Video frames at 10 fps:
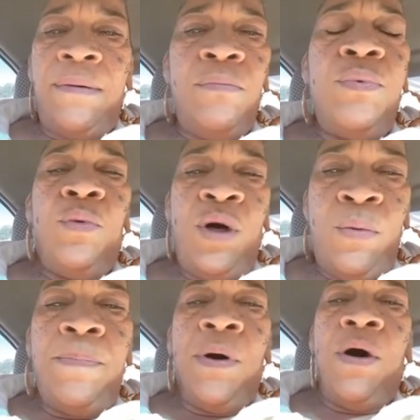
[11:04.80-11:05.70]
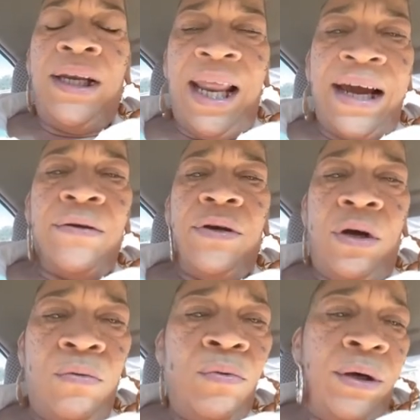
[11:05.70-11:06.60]
But, we were born like, you
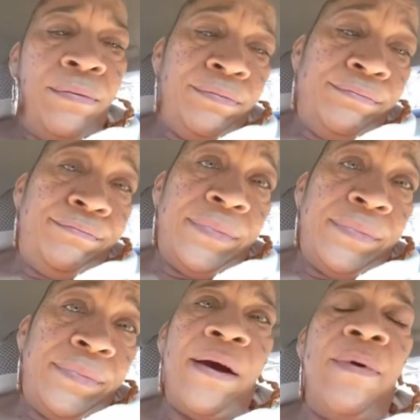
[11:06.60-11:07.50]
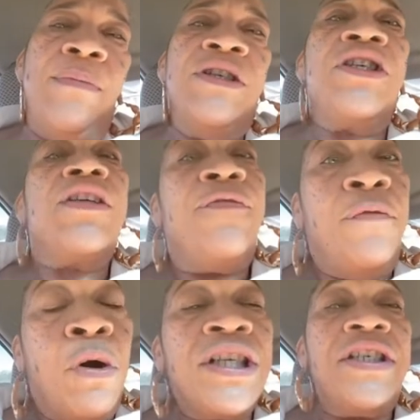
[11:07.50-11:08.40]
know, we were just
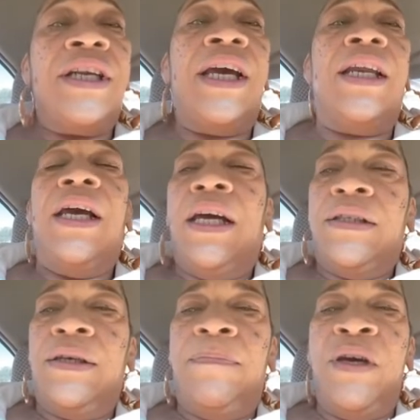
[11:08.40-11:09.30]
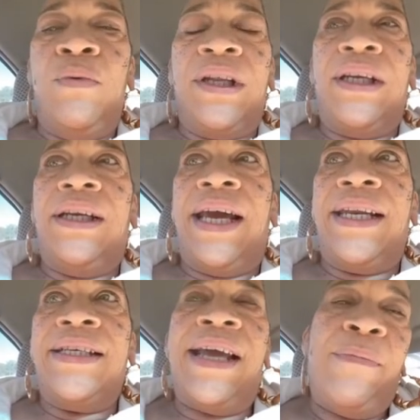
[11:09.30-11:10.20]
fortunate to be one of the
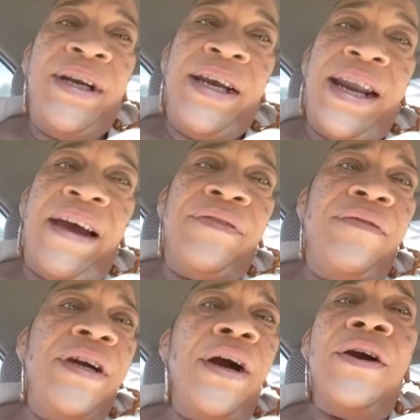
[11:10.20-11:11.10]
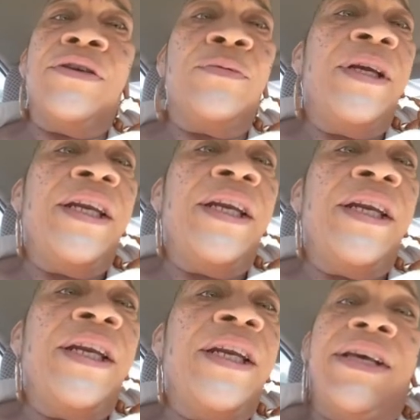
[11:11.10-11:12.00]
ladies that we didn't have to rehearse. We didn't rehearse.